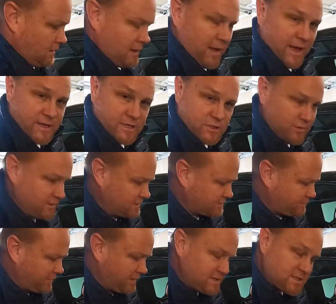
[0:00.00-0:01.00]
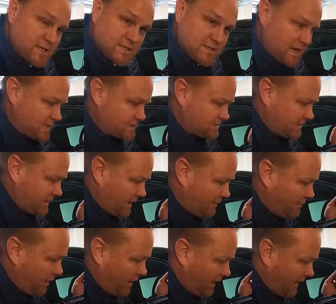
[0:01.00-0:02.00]
Okay, so this piece doesn't actually
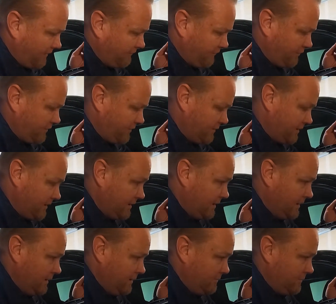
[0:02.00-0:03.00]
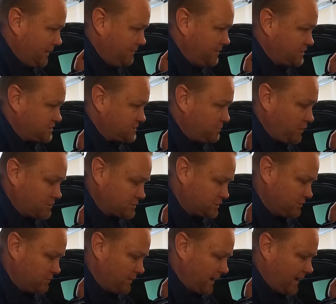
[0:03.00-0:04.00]
come off. Maybe it's supposed
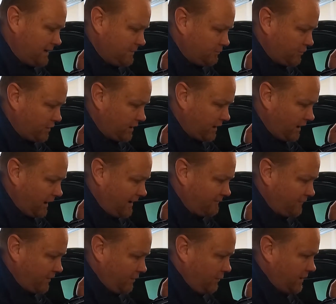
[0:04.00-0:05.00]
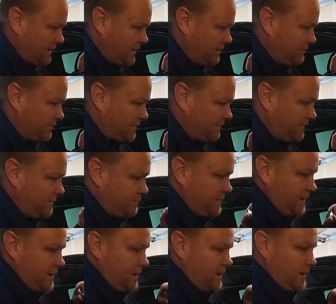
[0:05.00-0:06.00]
to, but I didn't bring it off. I want to keep it
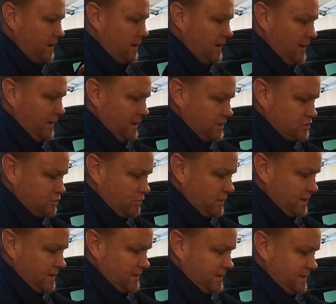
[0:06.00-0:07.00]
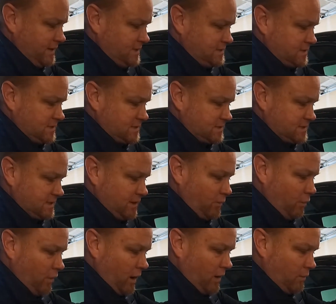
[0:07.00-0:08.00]
clipped in. It's really easy to see
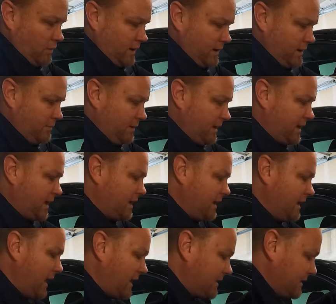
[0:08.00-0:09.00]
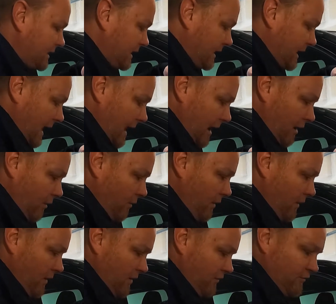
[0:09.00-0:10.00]
where we're going to be connecting now
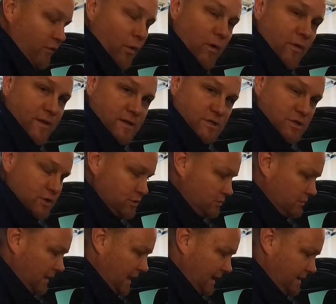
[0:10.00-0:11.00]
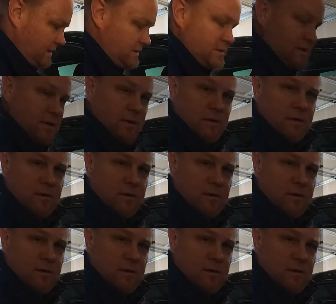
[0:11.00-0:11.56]
for this new light.